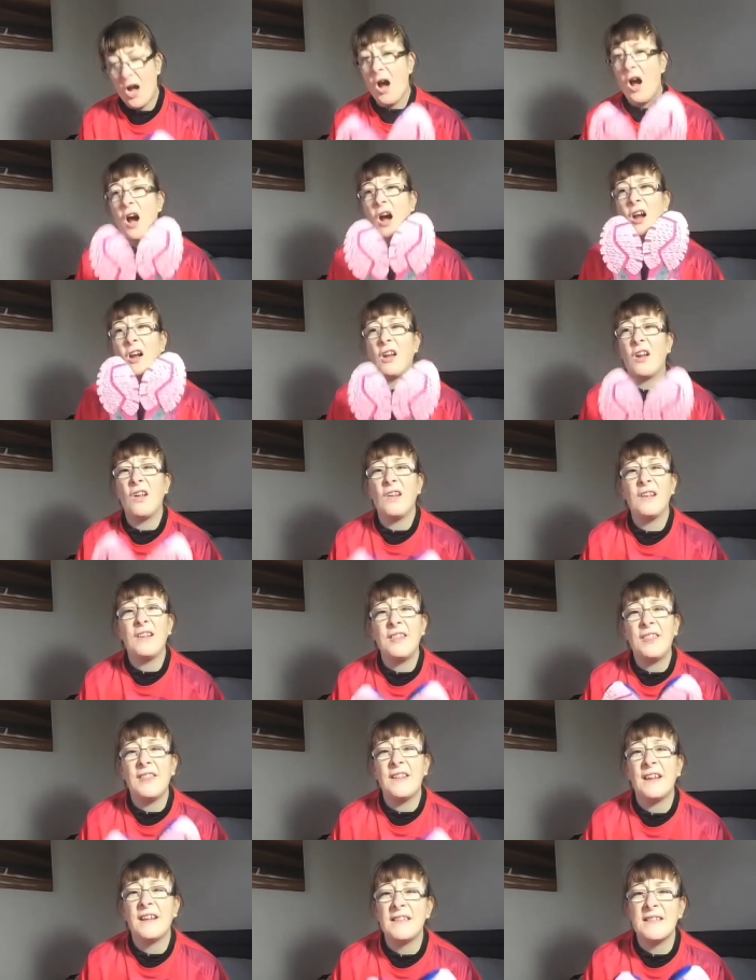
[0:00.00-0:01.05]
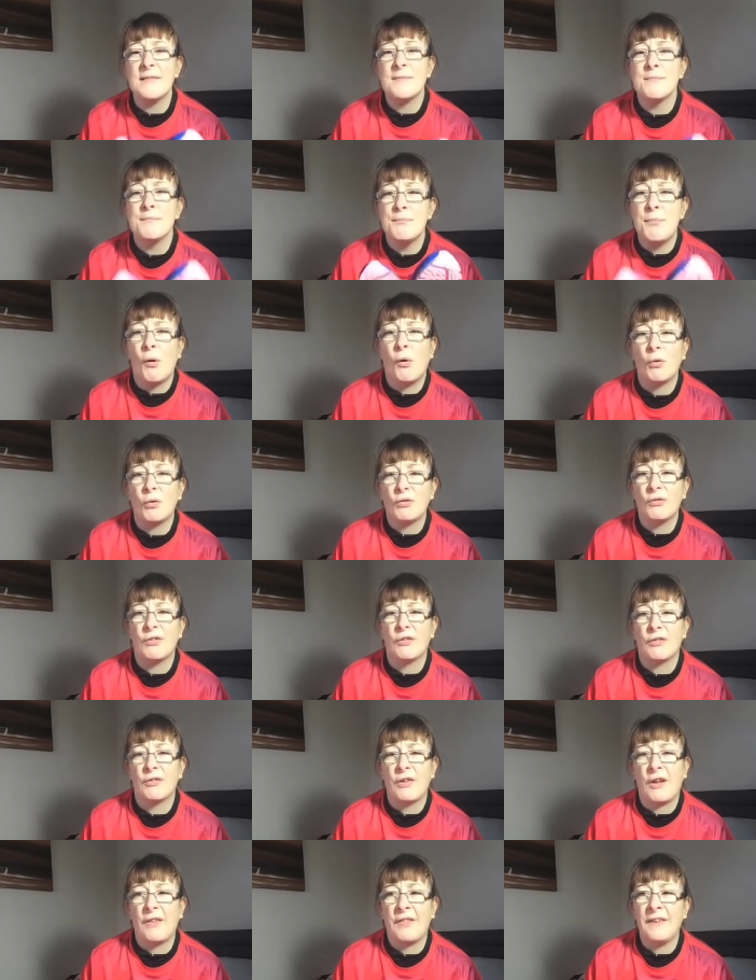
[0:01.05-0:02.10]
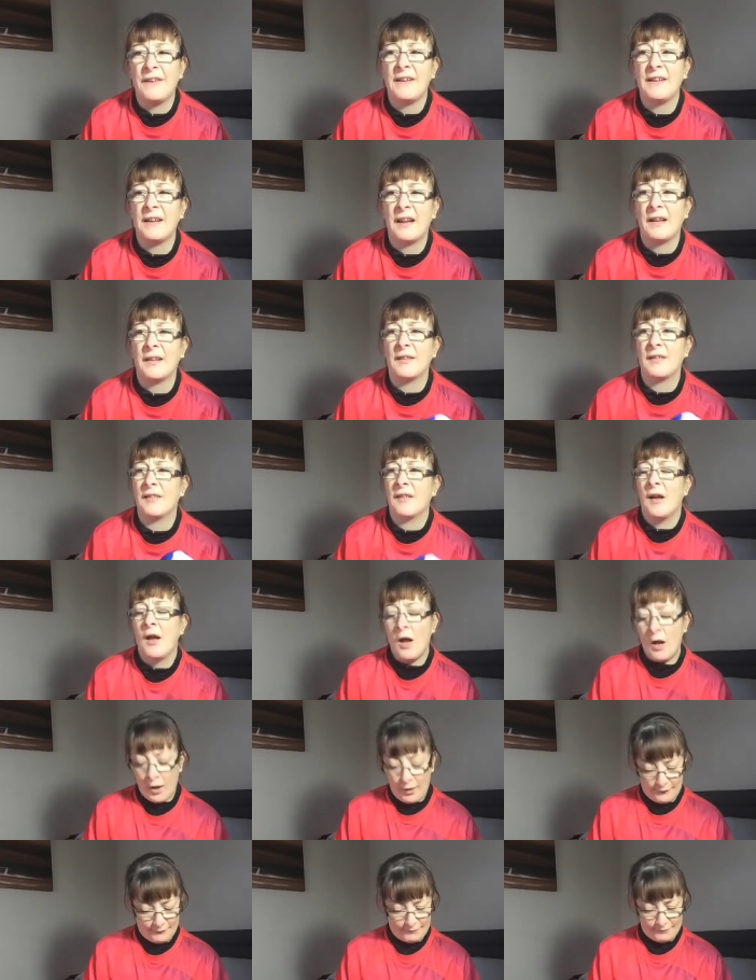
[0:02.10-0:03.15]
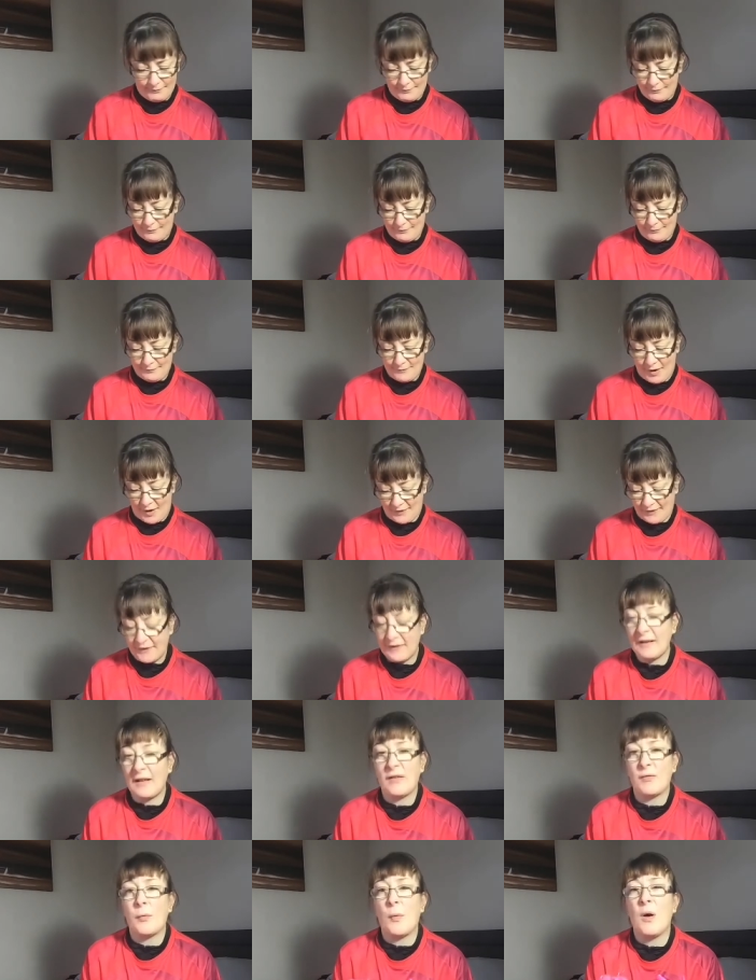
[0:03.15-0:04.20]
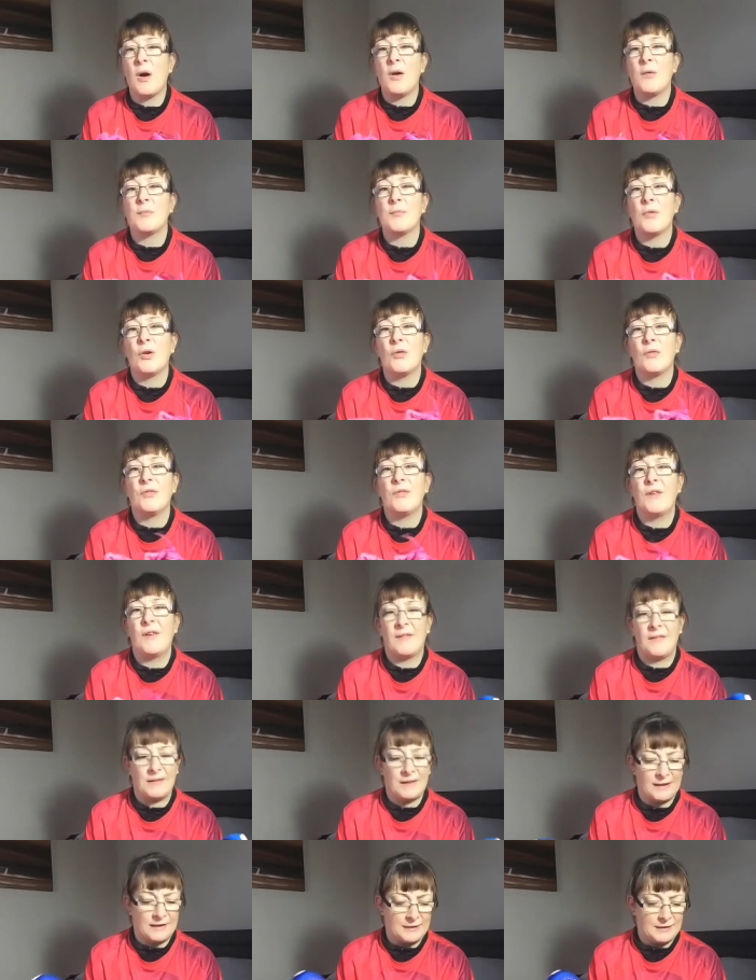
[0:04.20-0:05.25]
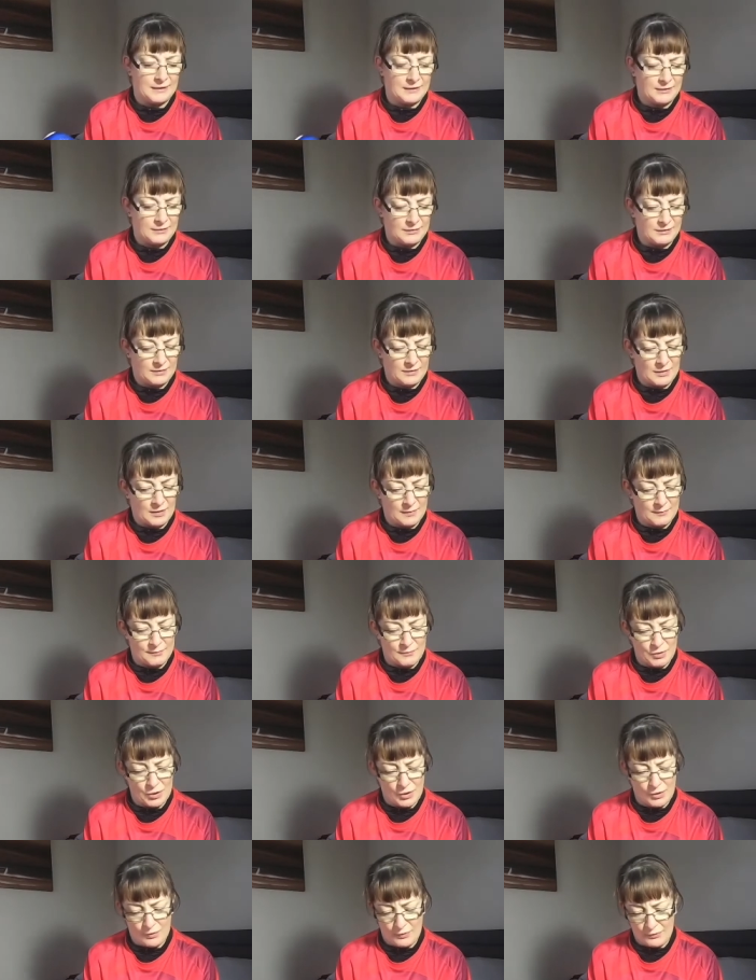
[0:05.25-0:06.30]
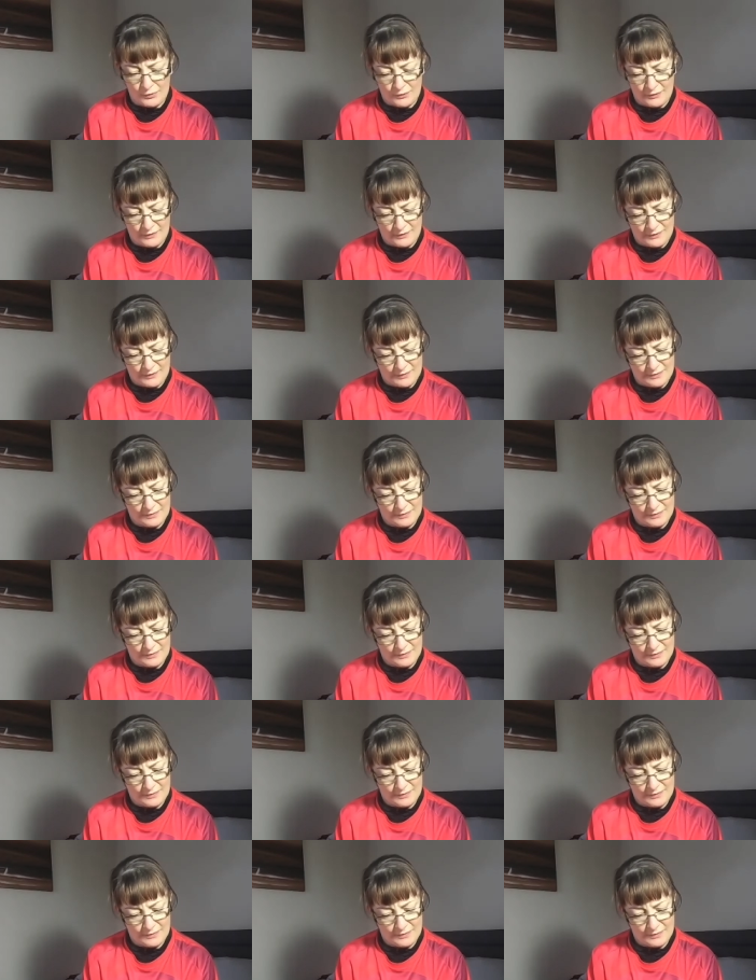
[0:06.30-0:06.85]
I like things in boxes. I think that's I think that's why I'm not very amused.